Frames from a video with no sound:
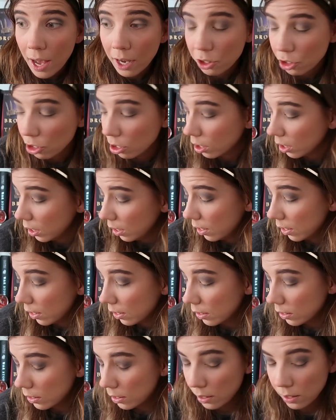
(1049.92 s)
actually
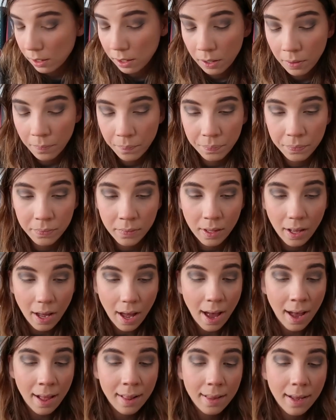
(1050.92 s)
is,
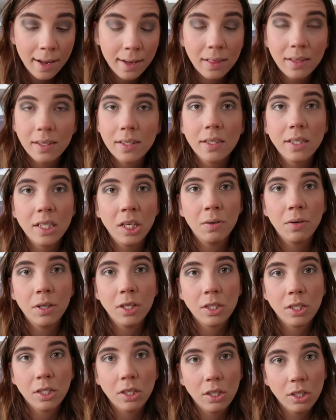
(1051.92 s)
I like this
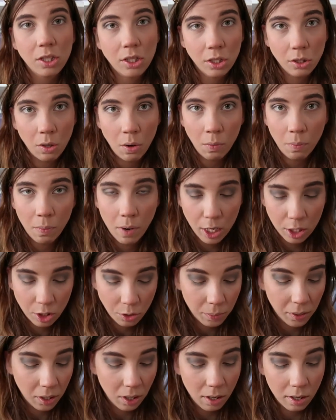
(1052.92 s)
series so
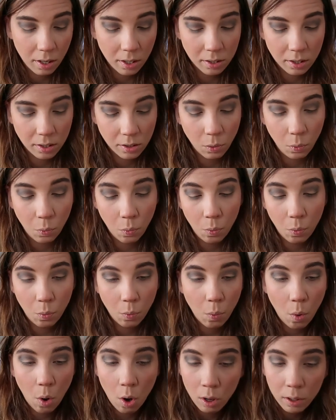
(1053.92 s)
much because the
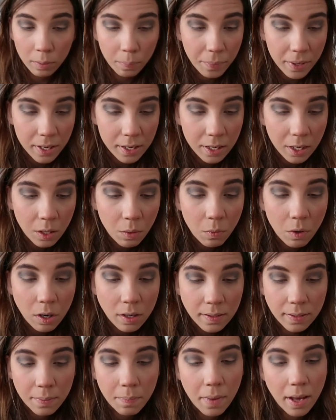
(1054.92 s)
world building
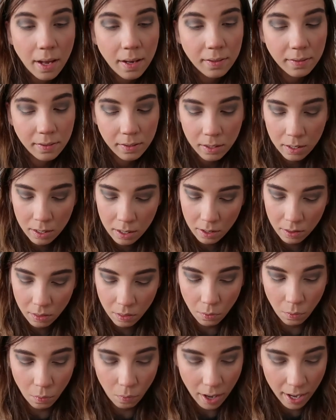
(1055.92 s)
was amazing,
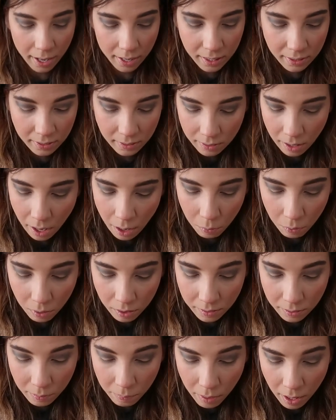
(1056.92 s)
the writing style
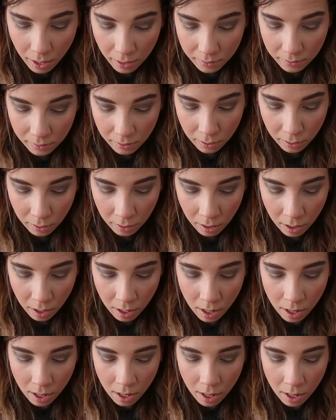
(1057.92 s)
was amazing,
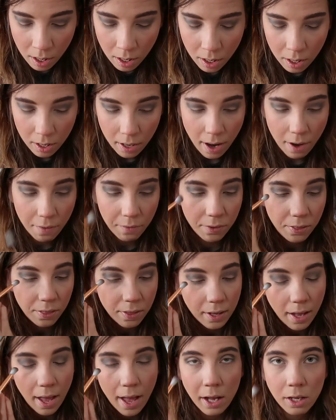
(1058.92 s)
and
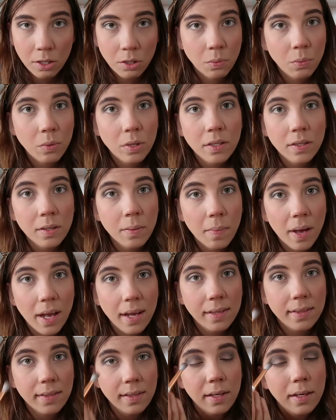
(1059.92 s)
everything else was
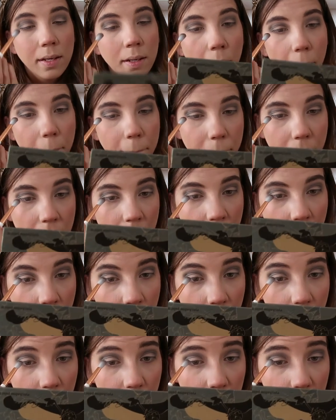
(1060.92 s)
amazing,
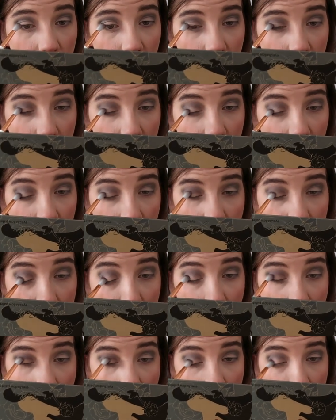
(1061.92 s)
but
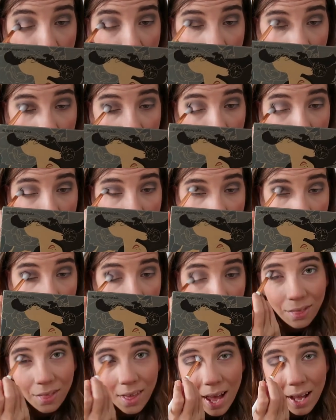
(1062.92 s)
that ending,
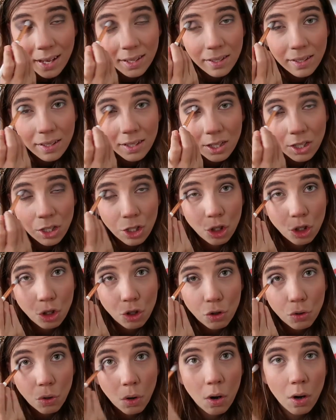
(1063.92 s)
that
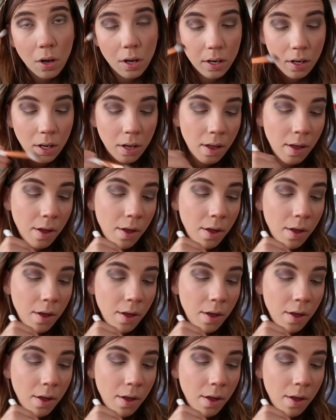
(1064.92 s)
destroyed